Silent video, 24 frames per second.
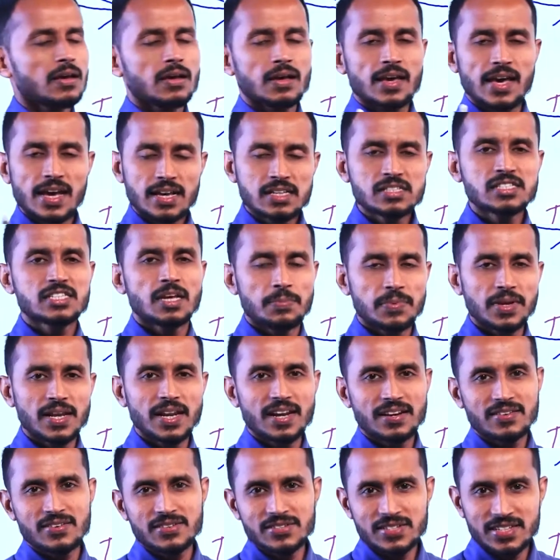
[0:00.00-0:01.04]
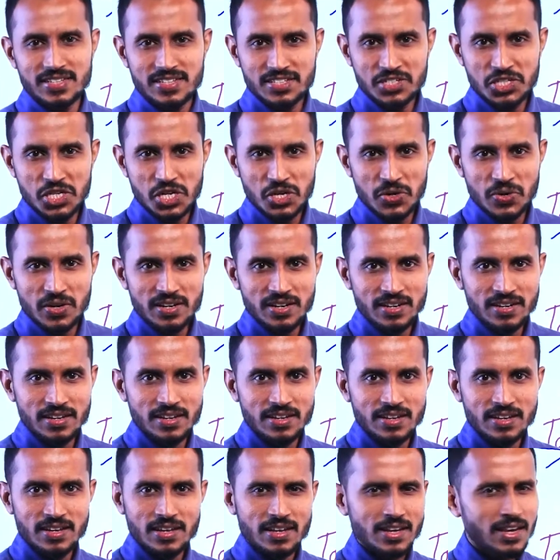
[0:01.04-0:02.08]
Except electricity, children.
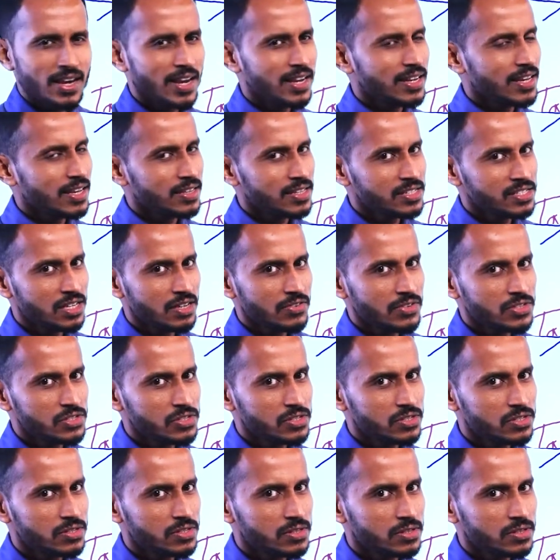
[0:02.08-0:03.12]
Any other service?